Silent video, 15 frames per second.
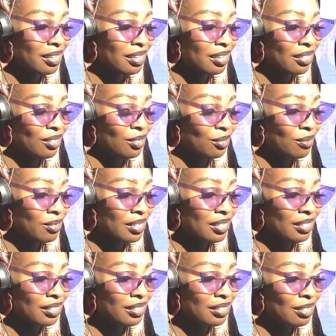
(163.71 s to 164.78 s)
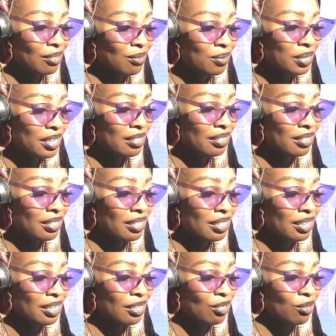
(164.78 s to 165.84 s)
doing his thing,
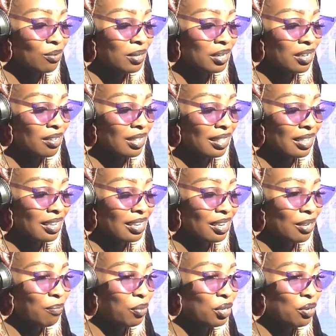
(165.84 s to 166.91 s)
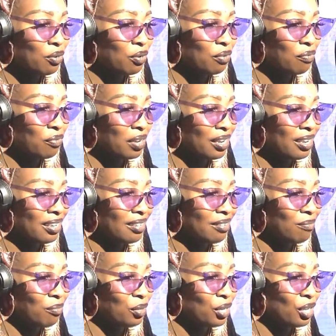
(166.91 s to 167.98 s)
doing her thing, purifying,
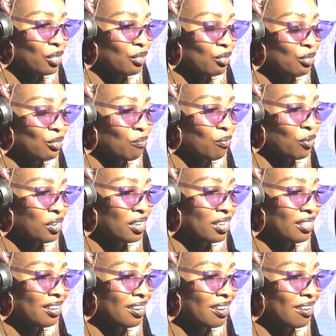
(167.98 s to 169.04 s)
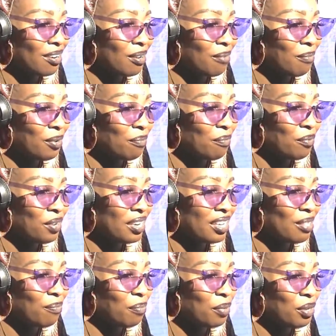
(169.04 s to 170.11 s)
bringing the karma, bringing the
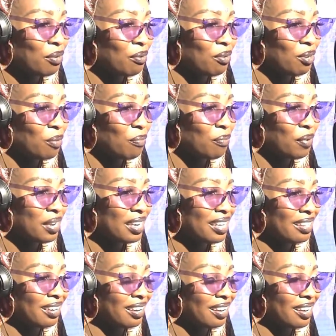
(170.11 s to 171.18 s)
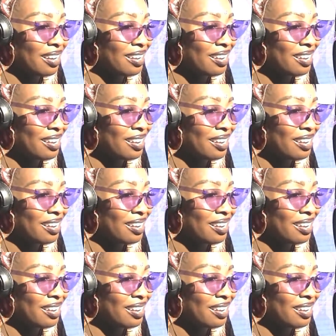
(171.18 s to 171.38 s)
purity, bringing the light.